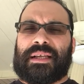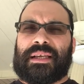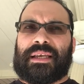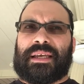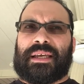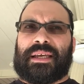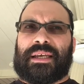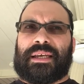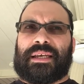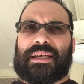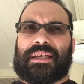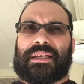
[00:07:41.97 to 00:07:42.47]

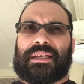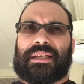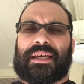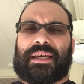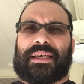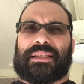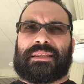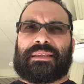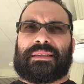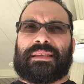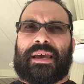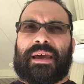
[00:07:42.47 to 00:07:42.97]
And
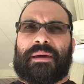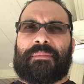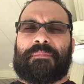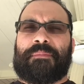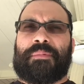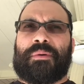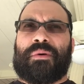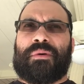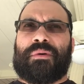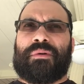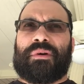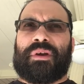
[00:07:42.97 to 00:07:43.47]
at that
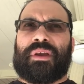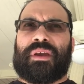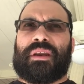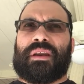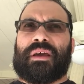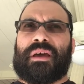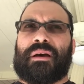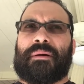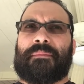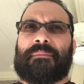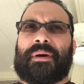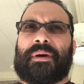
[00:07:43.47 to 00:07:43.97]
point,
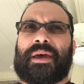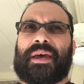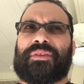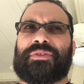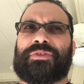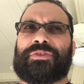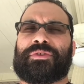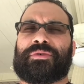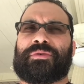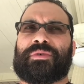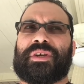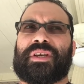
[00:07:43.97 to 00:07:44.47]
I'm at
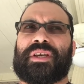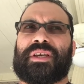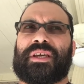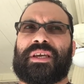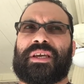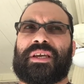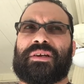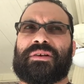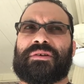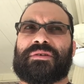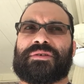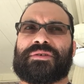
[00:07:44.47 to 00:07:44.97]
3
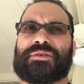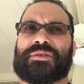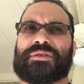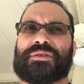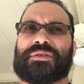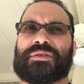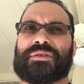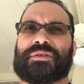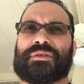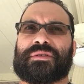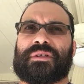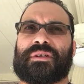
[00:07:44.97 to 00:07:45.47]

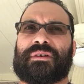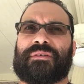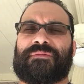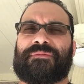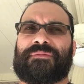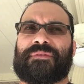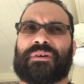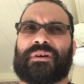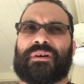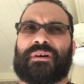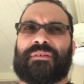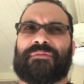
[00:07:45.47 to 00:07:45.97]
years
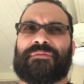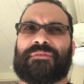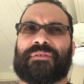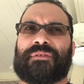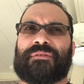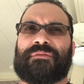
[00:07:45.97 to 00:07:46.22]
off of